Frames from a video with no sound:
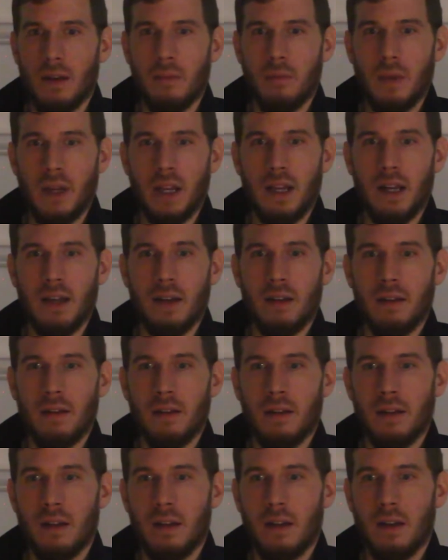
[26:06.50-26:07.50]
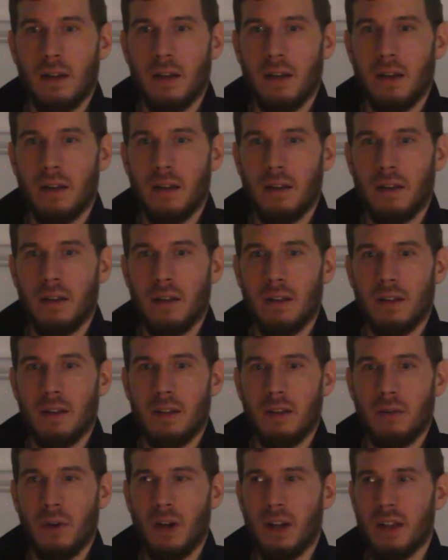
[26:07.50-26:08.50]
Meaning,
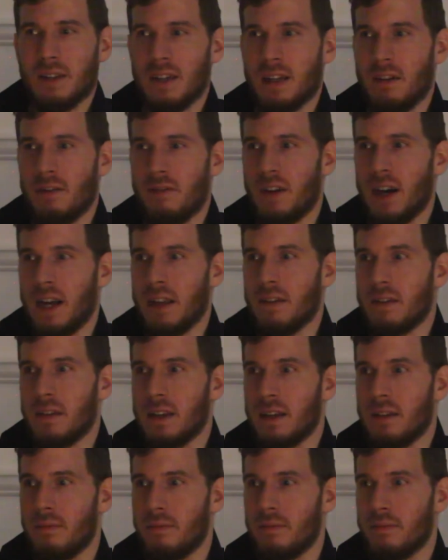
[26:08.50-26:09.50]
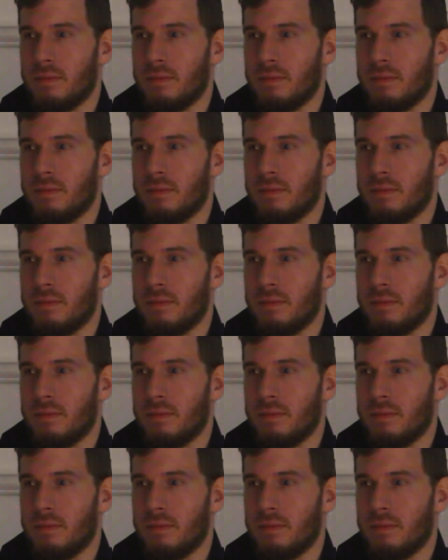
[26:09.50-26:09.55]
the world's in a frenzy.